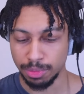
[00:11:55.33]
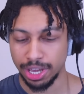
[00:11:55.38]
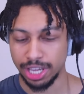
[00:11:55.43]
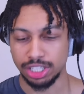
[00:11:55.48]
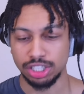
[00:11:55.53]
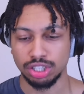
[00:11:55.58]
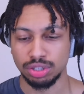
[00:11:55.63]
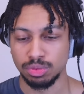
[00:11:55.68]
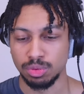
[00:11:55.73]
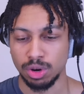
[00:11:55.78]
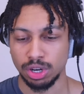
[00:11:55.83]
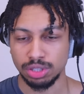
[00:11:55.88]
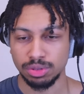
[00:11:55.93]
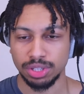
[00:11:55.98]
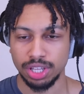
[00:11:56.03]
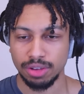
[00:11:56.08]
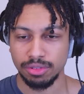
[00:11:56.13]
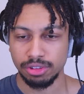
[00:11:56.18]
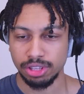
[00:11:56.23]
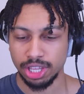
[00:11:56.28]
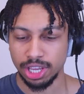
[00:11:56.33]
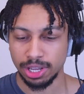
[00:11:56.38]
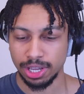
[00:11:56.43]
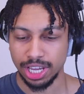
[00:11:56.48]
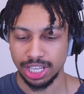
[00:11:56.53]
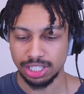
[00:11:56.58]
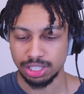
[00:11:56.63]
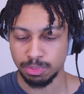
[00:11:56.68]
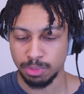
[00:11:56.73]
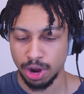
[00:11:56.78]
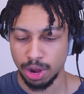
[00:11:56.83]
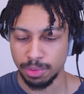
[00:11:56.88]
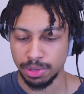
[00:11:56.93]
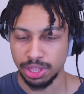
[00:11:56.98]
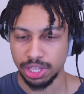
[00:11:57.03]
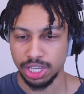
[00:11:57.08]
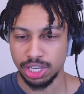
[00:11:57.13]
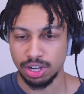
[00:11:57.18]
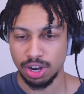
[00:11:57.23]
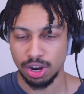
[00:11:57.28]
It just works with everything. It's probably
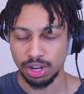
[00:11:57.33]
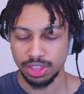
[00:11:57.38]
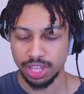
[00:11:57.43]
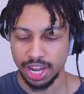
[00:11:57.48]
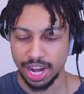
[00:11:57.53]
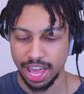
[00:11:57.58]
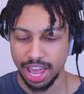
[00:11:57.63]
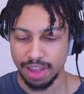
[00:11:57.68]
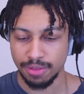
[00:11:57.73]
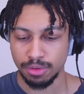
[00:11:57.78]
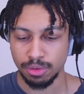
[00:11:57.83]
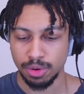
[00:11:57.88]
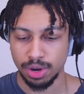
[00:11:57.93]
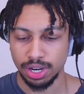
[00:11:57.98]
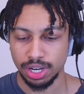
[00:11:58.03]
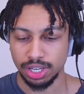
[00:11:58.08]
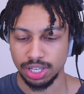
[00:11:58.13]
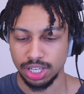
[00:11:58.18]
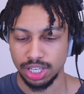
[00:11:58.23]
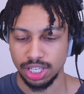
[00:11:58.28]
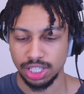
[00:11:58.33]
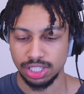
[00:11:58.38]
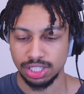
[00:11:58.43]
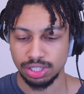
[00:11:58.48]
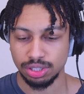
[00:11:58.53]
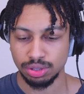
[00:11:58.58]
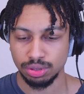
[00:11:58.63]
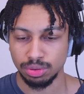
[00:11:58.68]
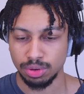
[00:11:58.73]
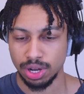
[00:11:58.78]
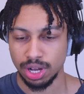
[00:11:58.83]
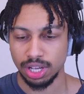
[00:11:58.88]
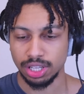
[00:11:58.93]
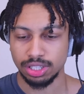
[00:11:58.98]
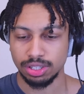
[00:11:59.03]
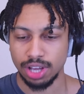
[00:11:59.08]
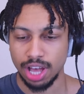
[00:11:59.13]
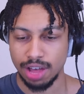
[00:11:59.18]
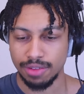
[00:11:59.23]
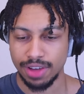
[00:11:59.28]
the card that everyone needs to
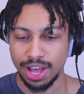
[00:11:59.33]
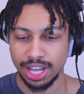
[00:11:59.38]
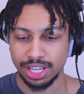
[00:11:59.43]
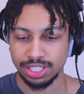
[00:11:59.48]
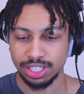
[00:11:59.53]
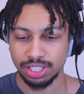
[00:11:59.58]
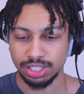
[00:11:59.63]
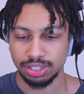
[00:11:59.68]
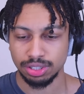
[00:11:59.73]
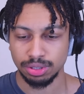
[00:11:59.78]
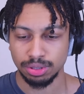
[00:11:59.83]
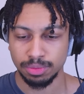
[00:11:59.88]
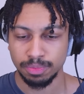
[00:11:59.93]
have access to